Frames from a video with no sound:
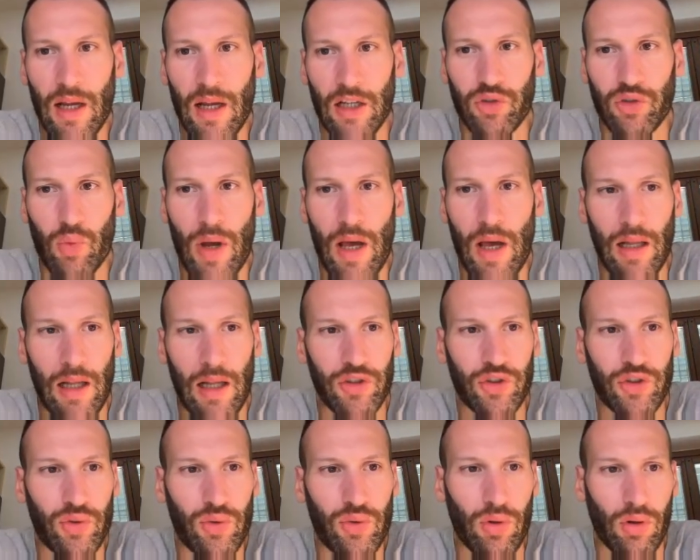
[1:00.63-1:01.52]
as well
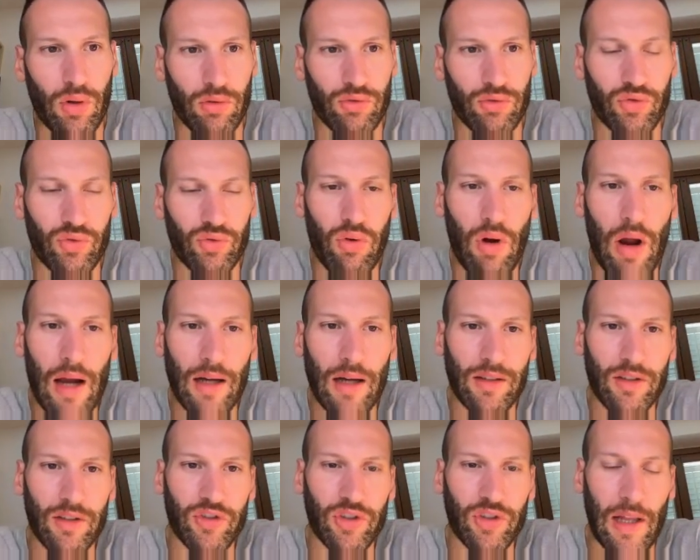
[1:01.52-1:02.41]
as to
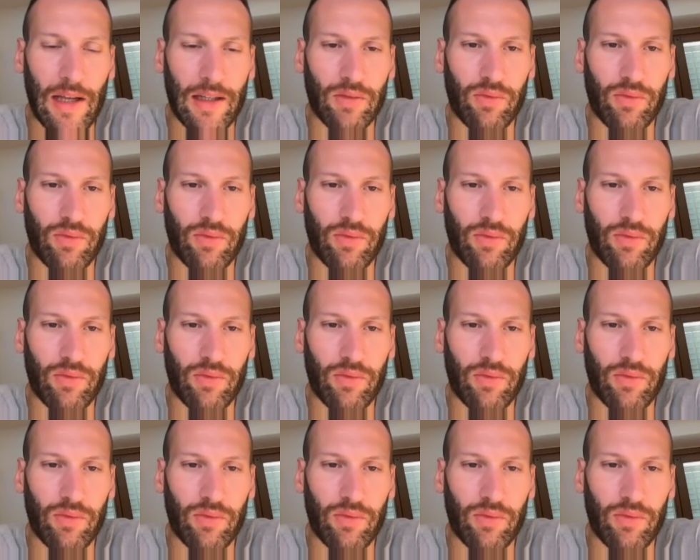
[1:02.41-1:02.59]
construct and select